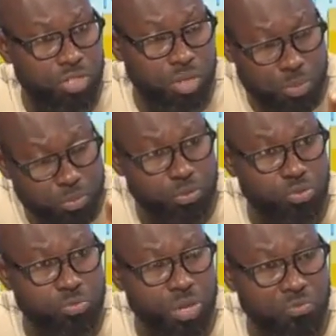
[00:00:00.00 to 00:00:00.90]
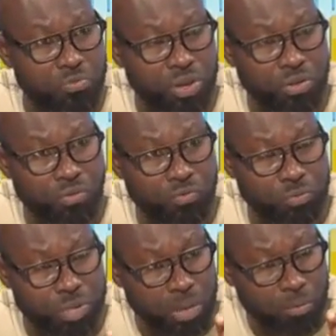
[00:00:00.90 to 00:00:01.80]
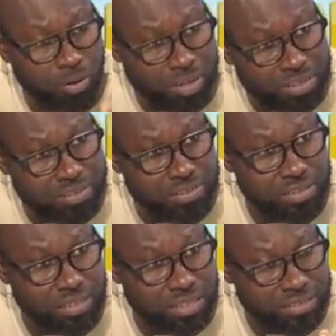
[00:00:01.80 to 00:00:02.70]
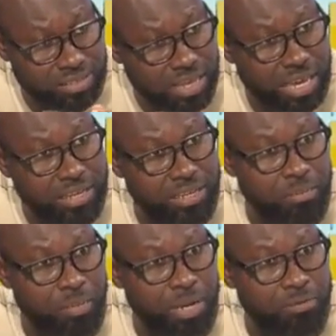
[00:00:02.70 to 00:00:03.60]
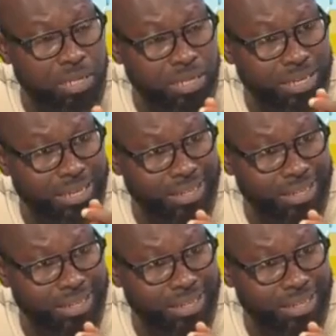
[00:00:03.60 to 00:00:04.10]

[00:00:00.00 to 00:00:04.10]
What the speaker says: The people you should be afraid of would be the police and the CID department,